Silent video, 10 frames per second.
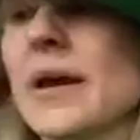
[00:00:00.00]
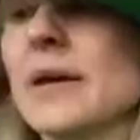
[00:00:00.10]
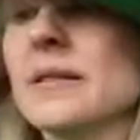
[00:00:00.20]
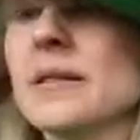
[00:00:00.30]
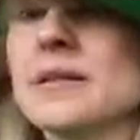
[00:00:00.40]

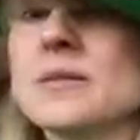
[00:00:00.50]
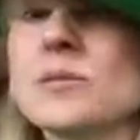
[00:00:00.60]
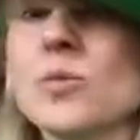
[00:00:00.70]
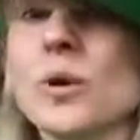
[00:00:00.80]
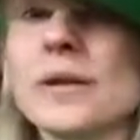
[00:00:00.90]
my
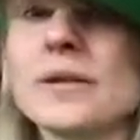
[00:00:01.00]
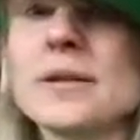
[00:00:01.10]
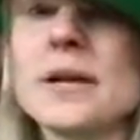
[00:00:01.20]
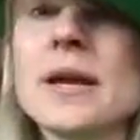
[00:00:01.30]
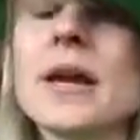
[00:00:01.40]
list one,
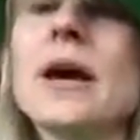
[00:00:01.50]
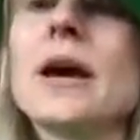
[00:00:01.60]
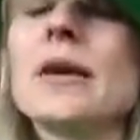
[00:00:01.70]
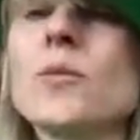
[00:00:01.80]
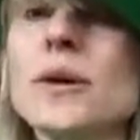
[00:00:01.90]

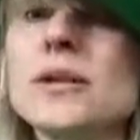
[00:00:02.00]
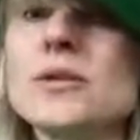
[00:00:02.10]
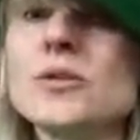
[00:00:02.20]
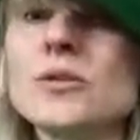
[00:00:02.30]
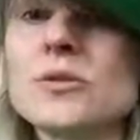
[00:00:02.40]
I want
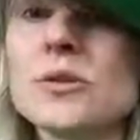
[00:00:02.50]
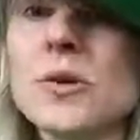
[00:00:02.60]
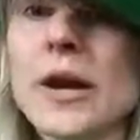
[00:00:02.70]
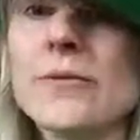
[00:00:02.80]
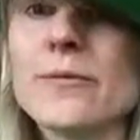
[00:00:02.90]
to
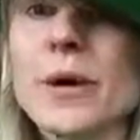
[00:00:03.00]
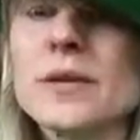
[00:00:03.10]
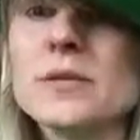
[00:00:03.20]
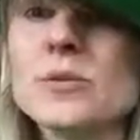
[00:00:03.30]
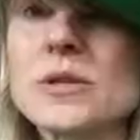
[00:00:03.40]
graph
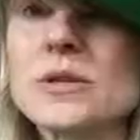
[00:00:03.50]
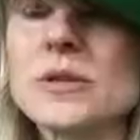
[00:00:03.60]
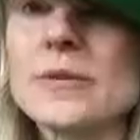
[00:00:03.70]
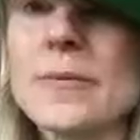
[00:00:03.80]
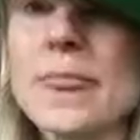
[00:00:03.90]
box and
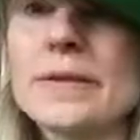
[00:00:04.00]
whisker.